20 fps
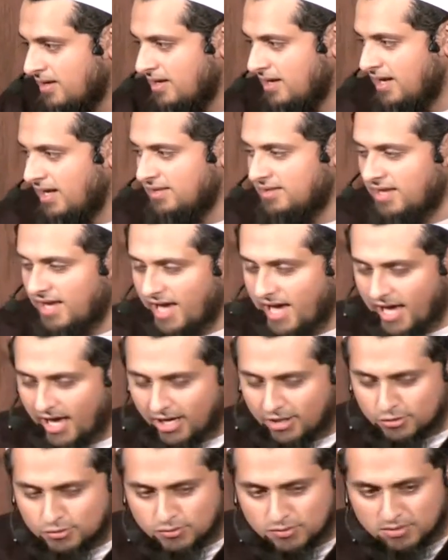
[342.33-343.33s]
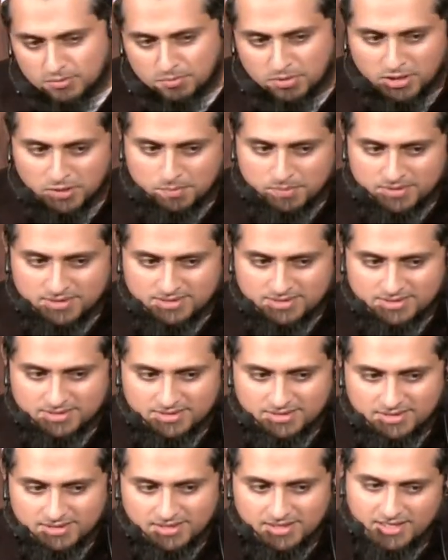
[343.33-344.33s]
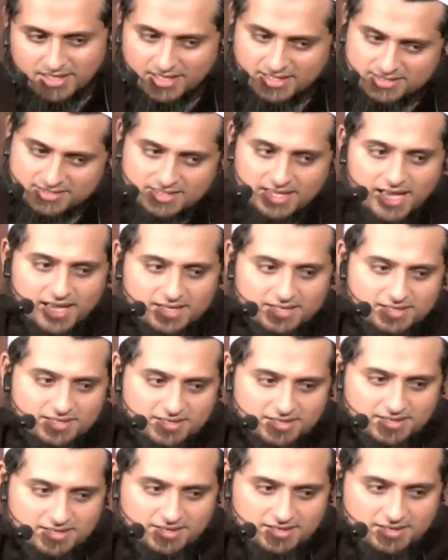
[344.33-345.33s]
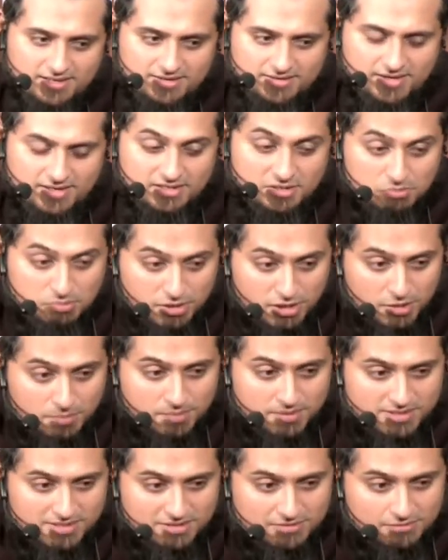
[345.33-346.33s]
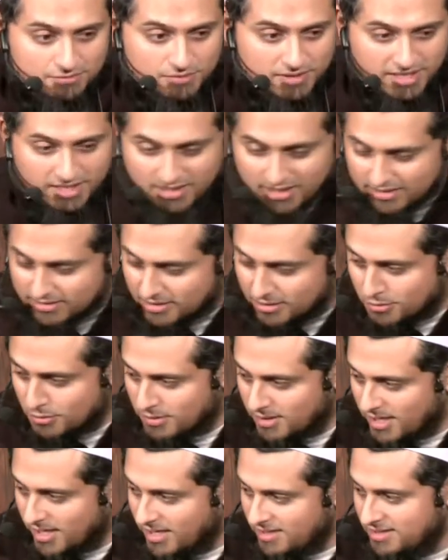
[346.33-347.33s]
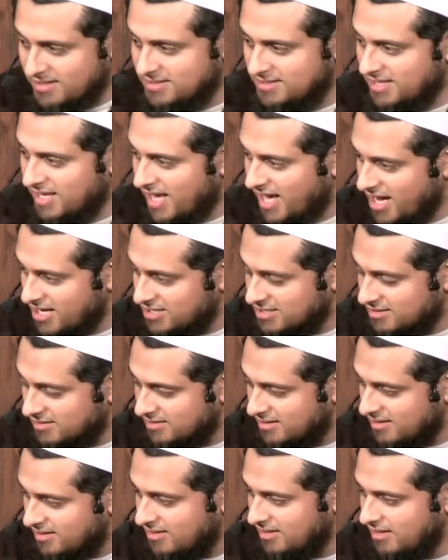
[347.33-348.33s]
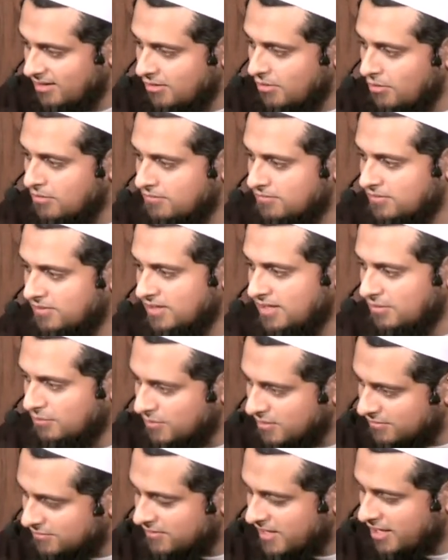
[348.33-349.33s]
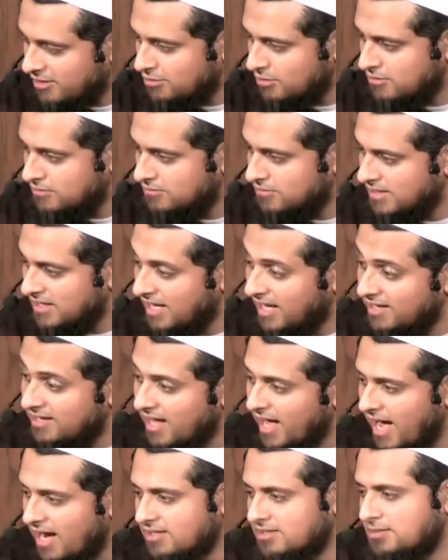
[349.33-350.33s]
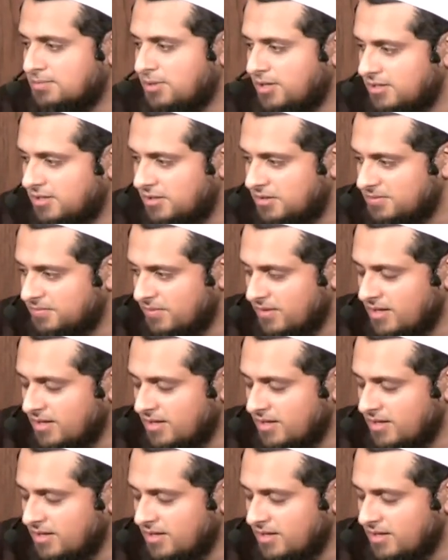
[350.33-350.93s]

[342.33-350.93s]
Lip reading: And the actual purpose is that. Right? The purpose of reading the Qur'an is to actually think over it, reflect over it, and act upon it.